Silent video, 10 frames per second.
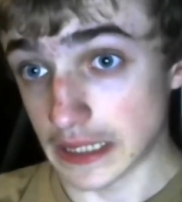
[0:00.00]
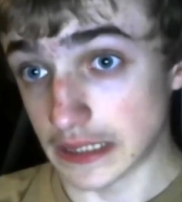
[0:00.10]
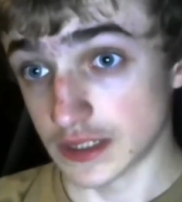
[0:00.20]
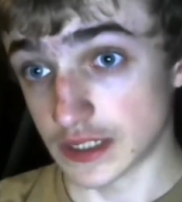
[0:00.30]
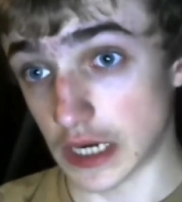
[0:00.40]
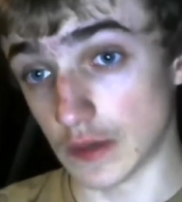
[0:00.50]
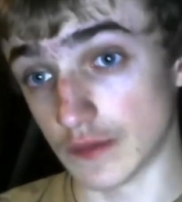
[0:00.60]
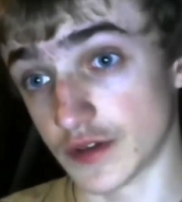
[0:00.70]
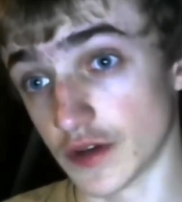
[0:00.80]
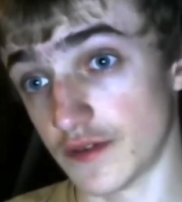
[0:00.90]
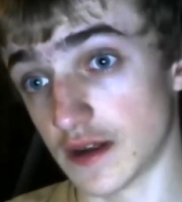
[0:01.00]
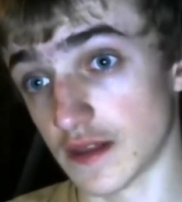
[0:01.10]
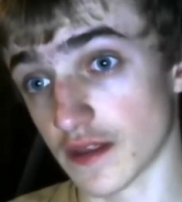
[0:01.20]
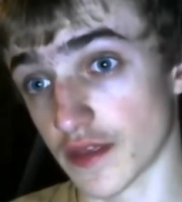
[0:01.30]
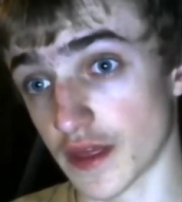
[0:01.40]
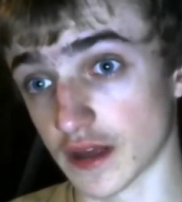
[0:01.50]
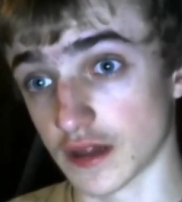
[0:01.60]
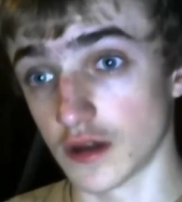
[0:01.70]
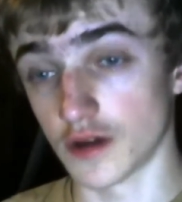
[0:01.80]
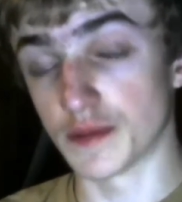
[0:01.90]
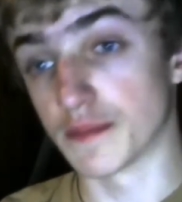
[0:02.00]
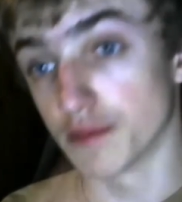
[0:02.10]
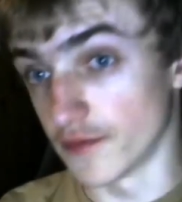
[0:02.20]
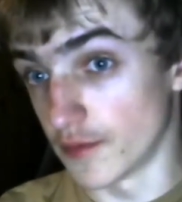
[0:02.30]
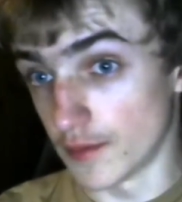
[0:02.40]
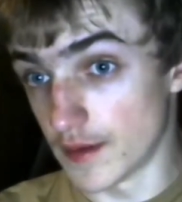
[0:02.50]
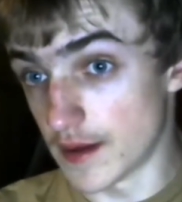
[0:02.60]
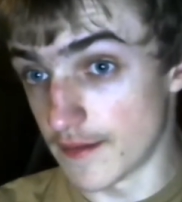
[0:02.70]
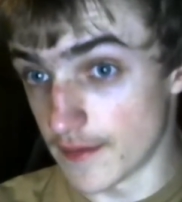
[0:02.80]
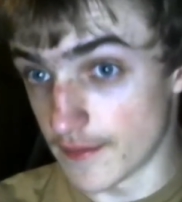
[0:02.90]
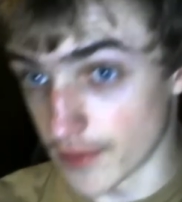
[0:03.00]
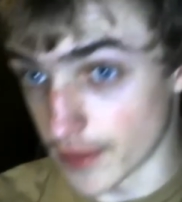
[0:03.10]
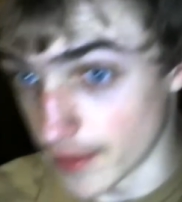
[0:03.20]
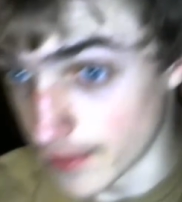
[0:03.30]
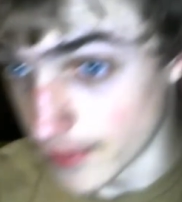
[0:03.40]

So, so far, I'd like to thank a lot of people for uh, everything that